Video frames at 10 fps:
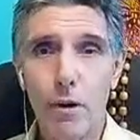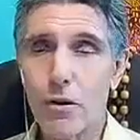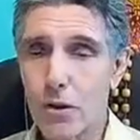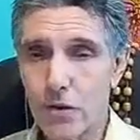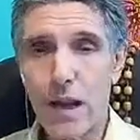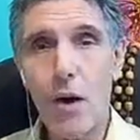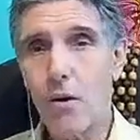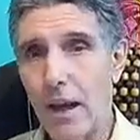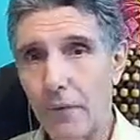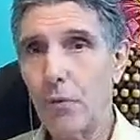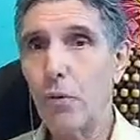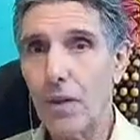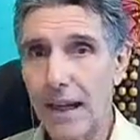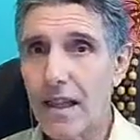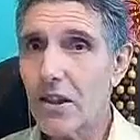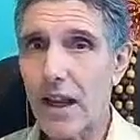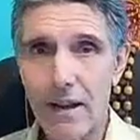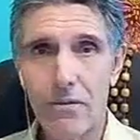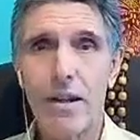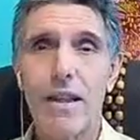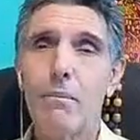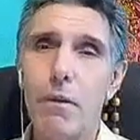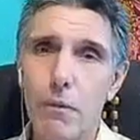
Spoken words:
because you now have to cleanse everything